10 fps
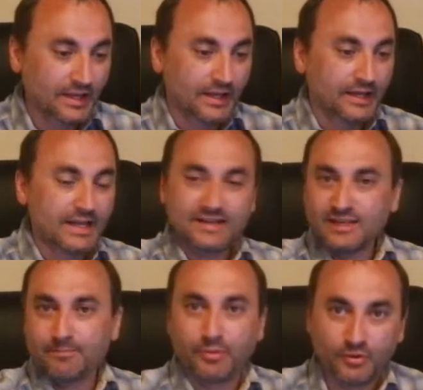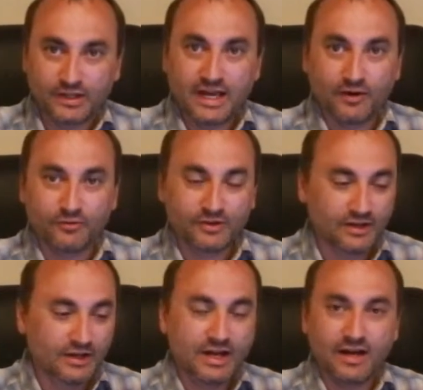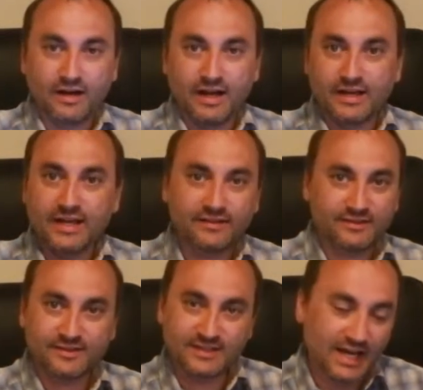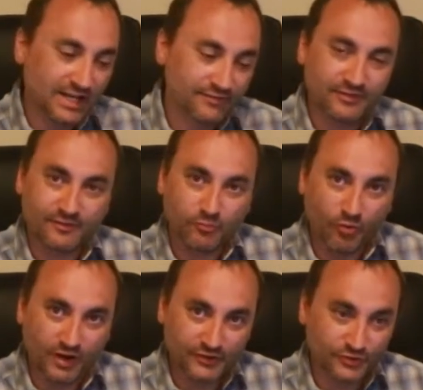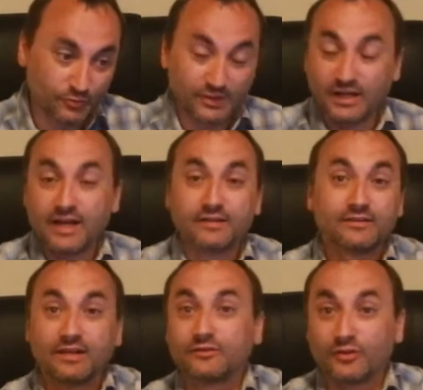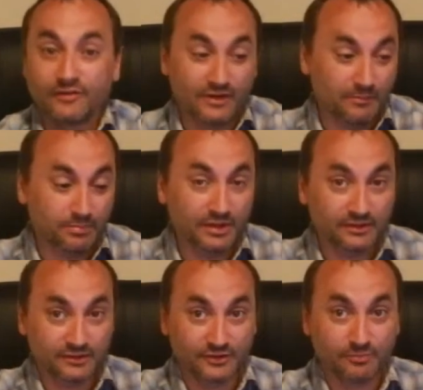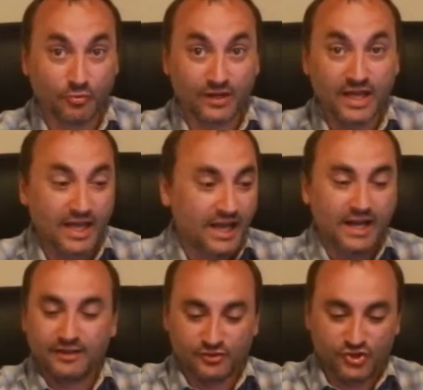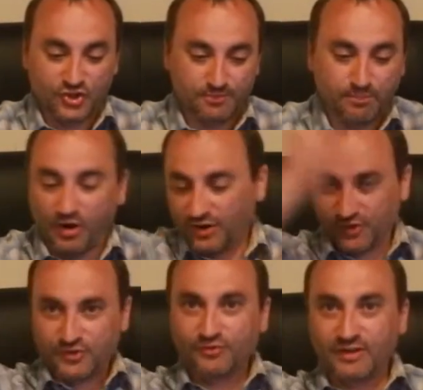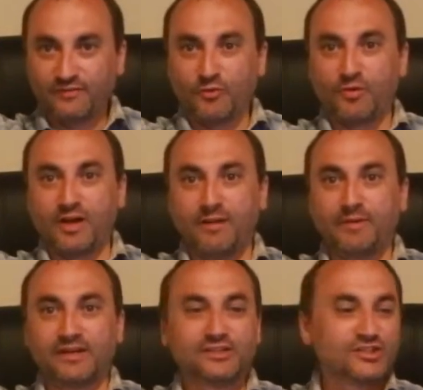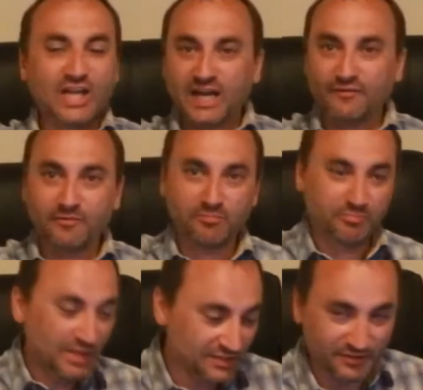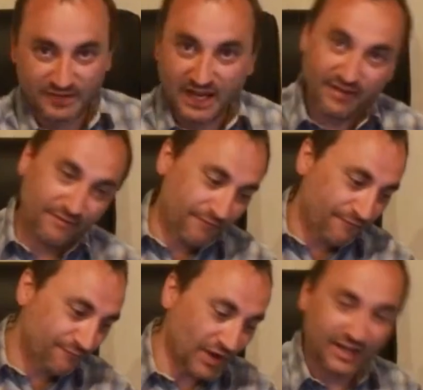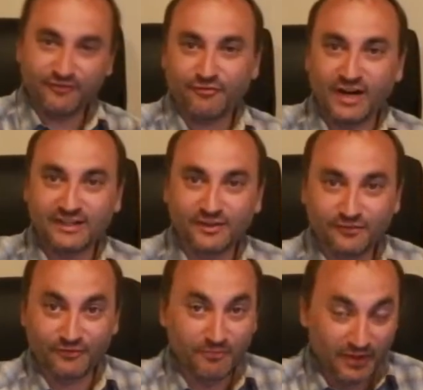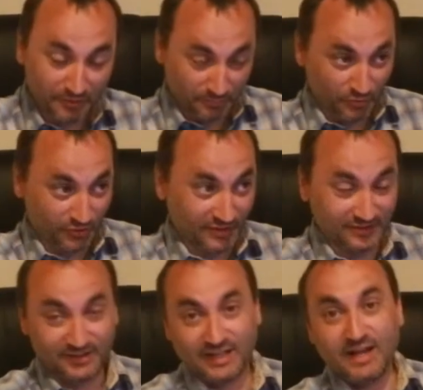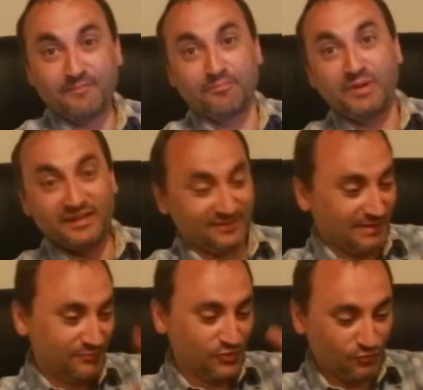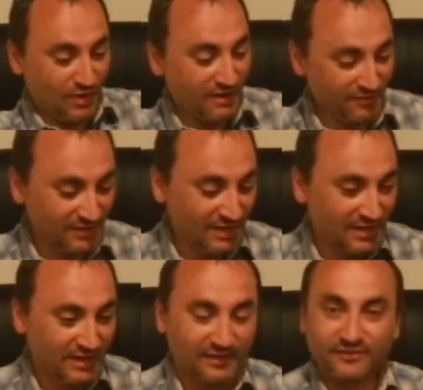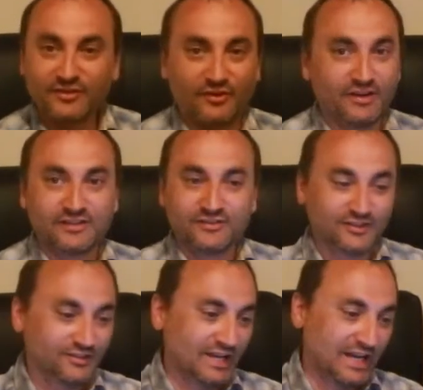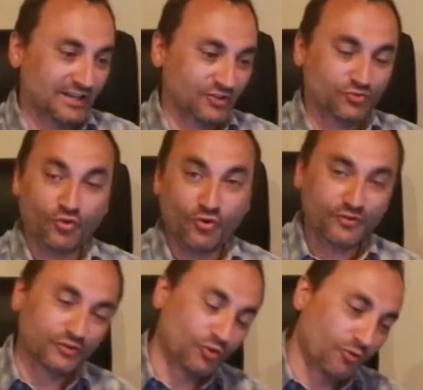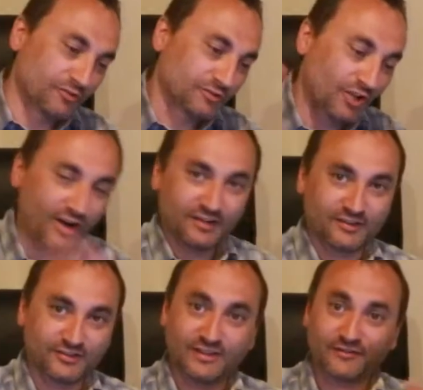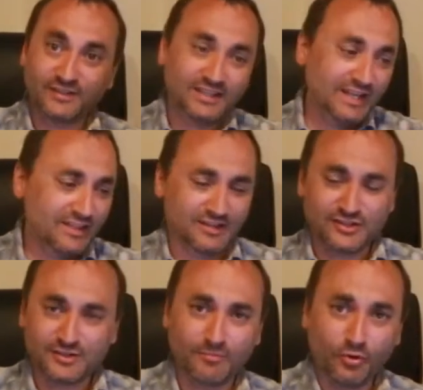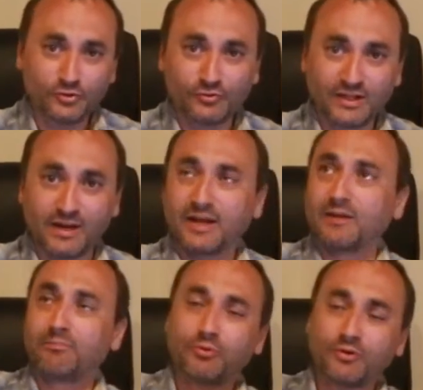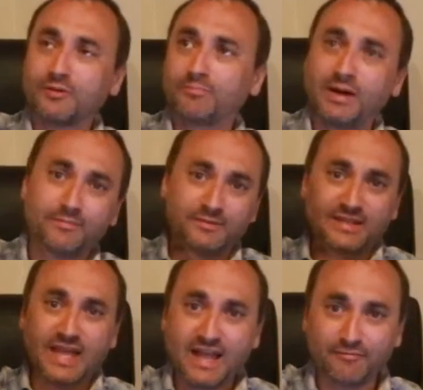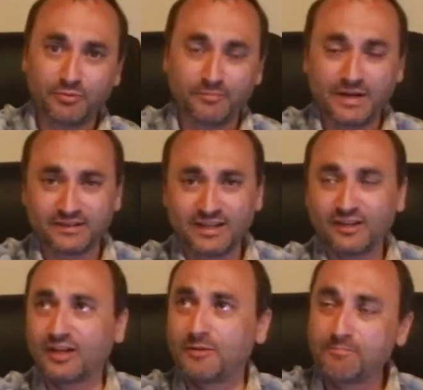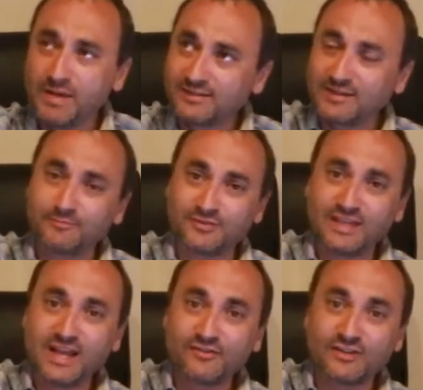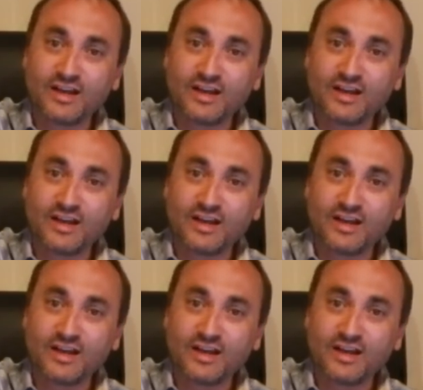And as I pull it out, I hit the side of the washer with it. I don't have it unplugged at this point, and sparks shoot everywhere. I'm like, son of a bitch! And now I've fucking fried the motherboard on this thing, and I'm pissed. I'm swearing. You know, it's just out of control. The door is locked. The stuff's in there. There's smoldering. I got a broken pipe that's half put back together. I got a mess upstairs.